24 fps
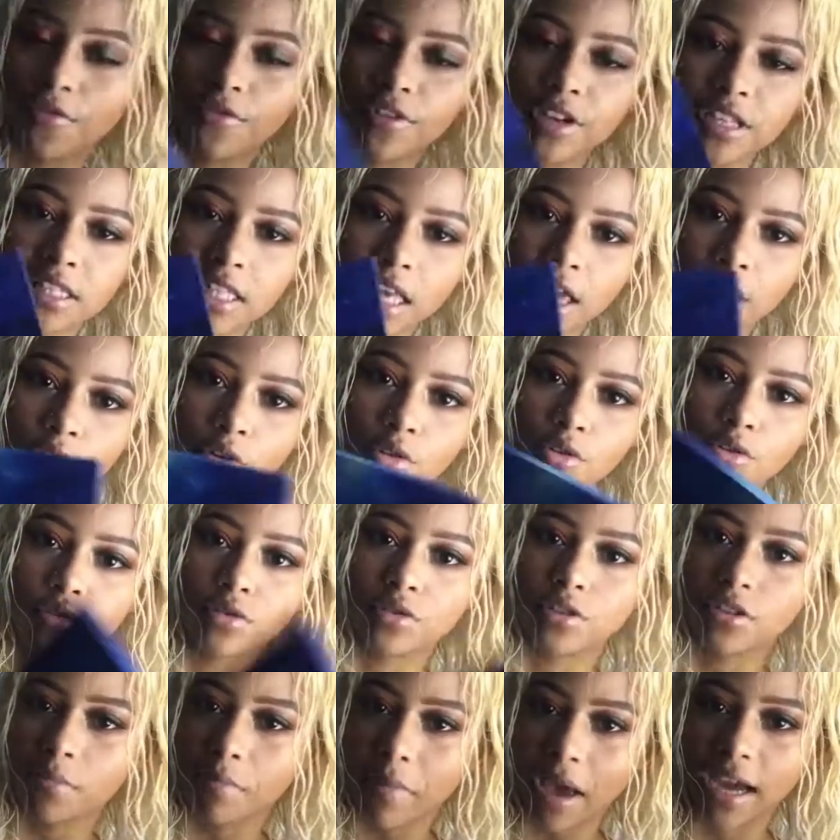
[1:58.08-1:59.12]

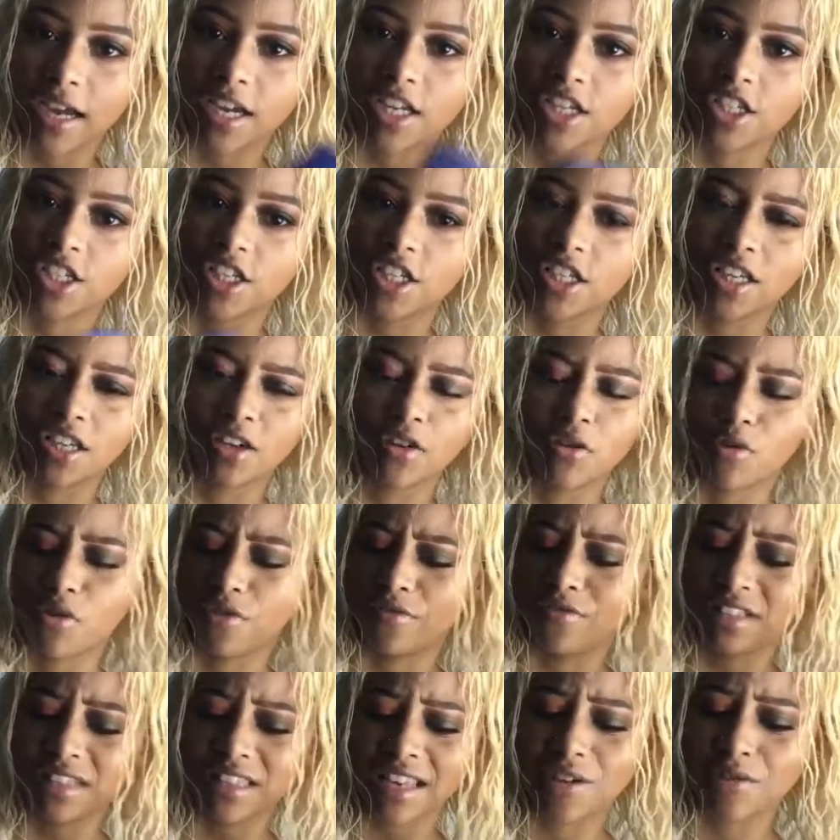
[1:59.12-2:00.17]
recycled packaging or
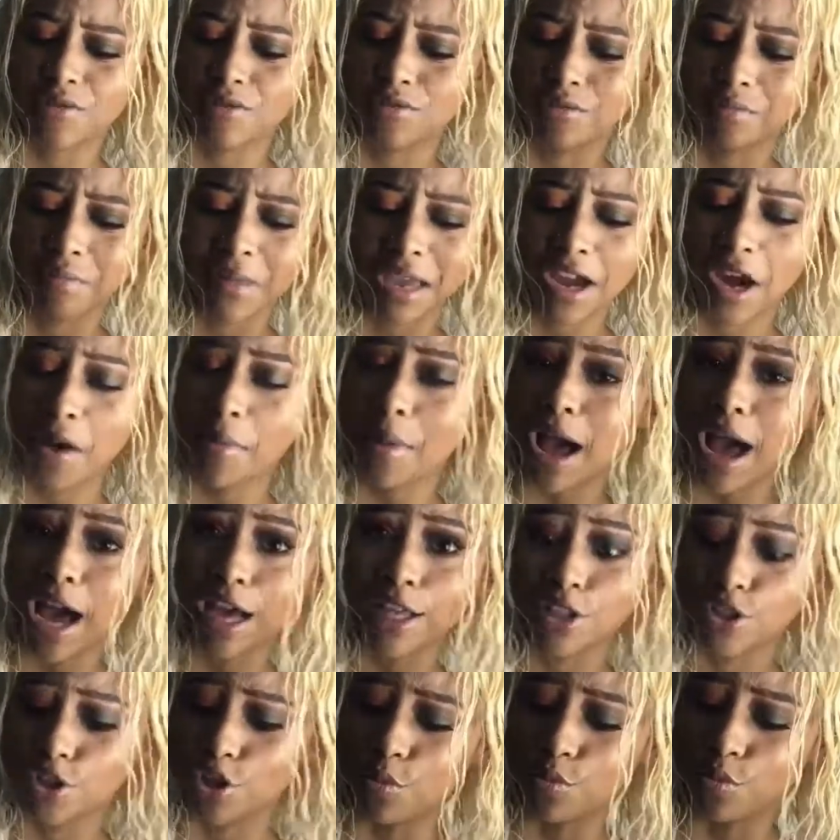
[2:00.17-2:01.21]
recycled makeup.
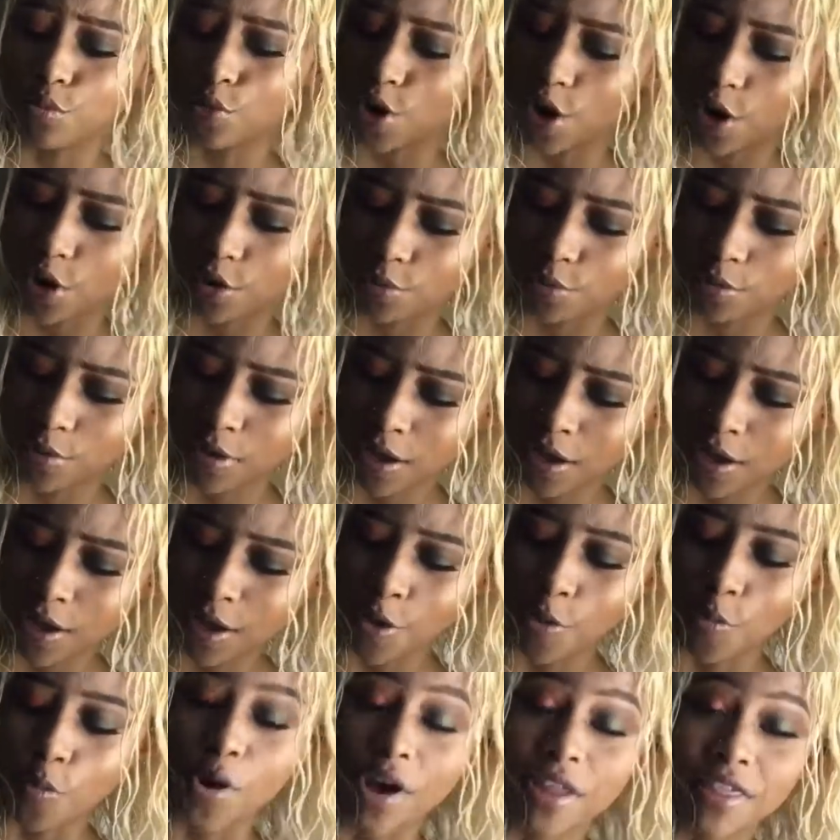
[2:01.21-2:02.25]
I don't know
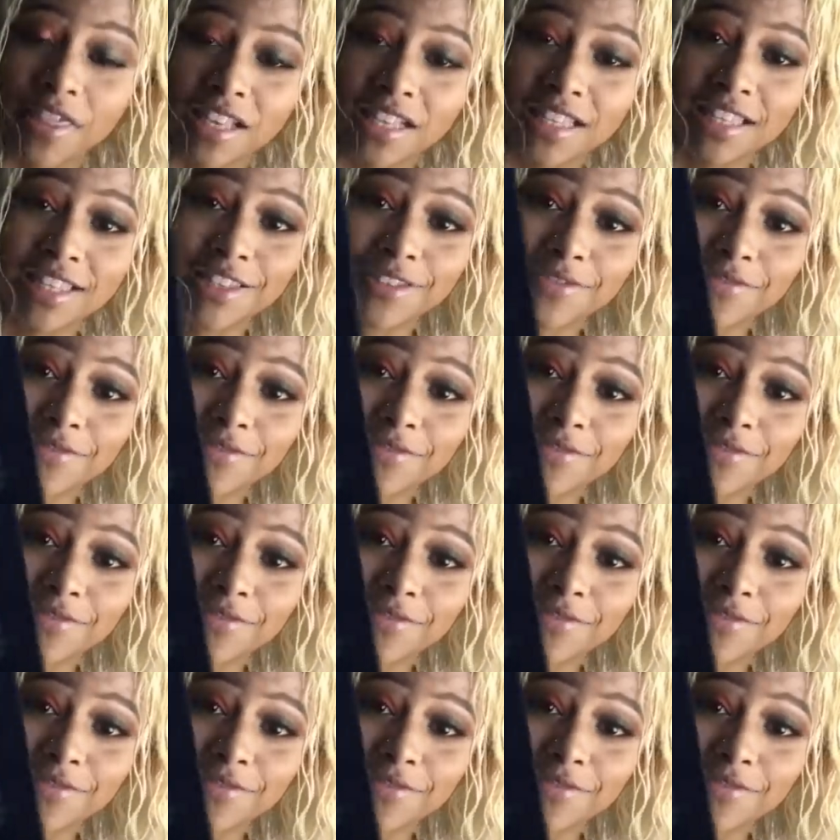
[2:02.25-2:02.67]
what this